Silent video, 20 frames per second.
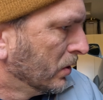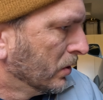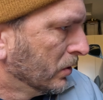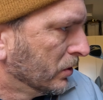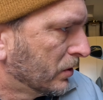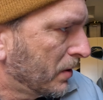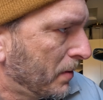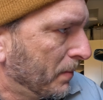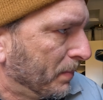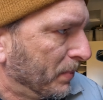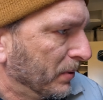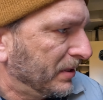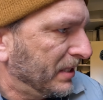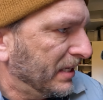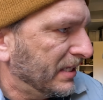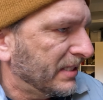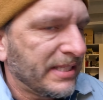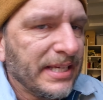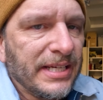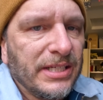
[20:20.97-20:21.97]
So I'm going to put
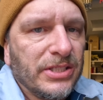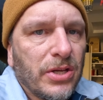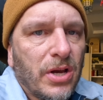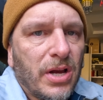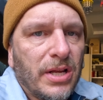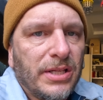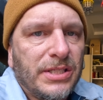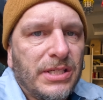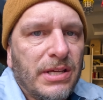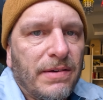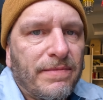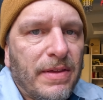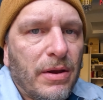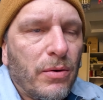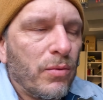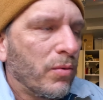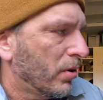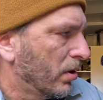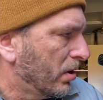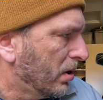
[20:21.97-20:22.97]
these things on, see if
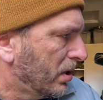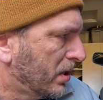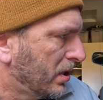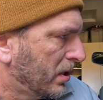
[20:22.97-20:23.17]
they work.